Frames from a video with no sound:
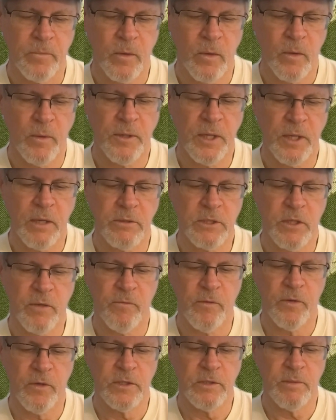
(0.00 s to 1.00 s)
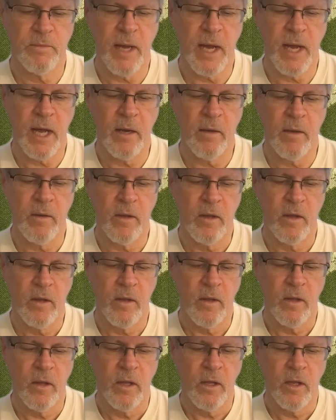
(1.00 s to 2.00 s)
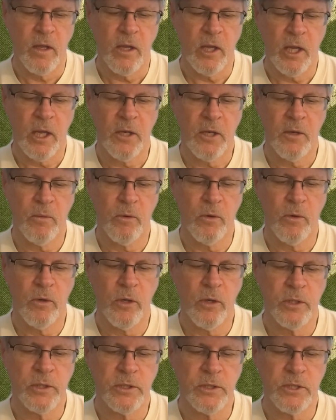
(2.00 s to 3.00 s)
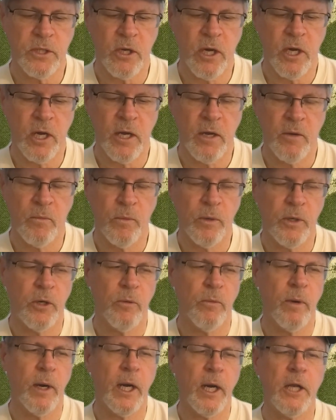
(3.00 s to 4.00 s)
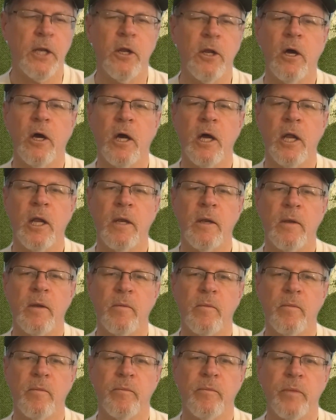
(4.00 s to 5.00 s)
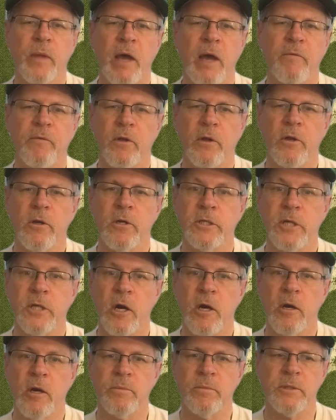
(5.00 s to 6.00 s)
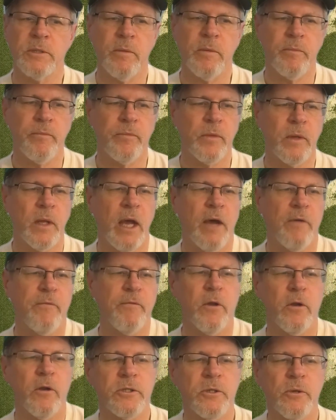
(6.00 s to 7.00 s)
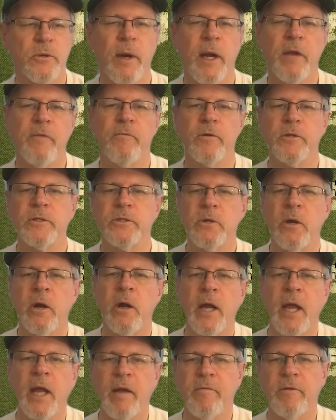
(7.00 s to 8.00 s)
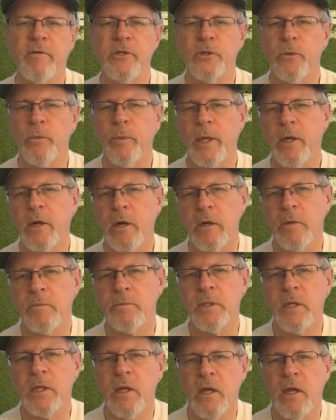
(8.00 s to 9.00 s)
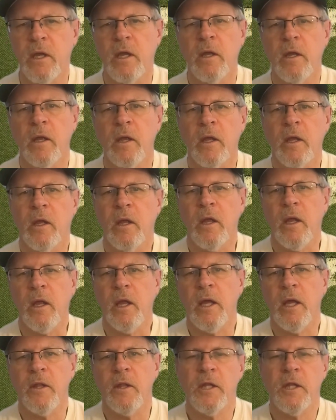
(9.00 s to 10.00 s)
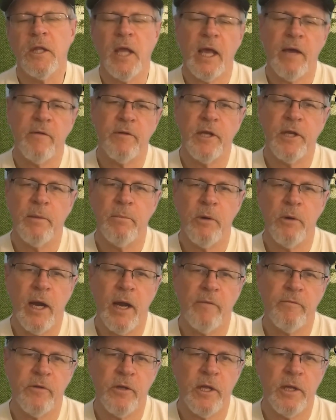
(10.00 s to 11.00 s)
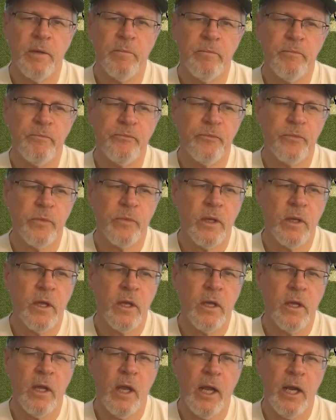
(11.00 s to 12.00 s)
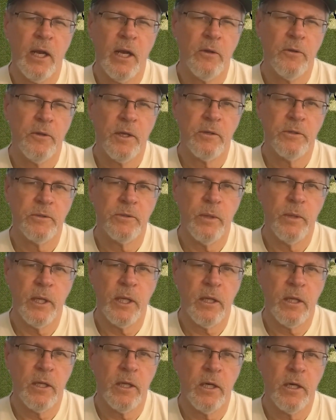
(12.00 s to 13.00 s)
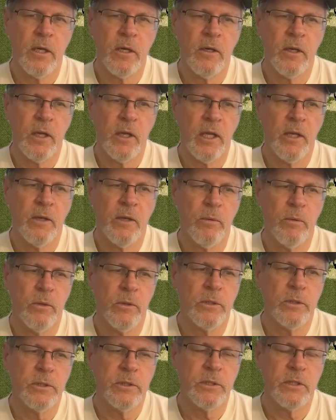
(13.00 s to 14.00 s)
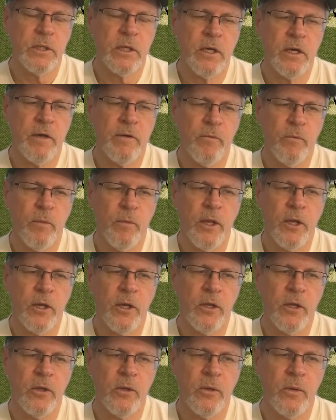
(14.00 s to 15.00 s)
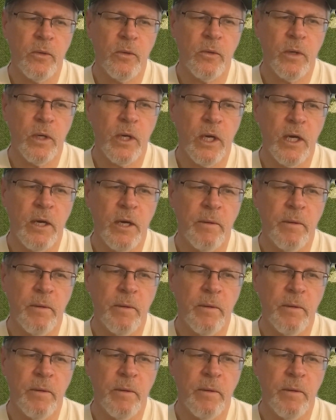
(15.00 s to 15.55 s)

One thing I was confused about in the rules on when you're running on outfielders' arms, outfielders are rated for strong, average, or weak arms, and then they have a number after them. And I don't think it was really clear in the rules of whether you,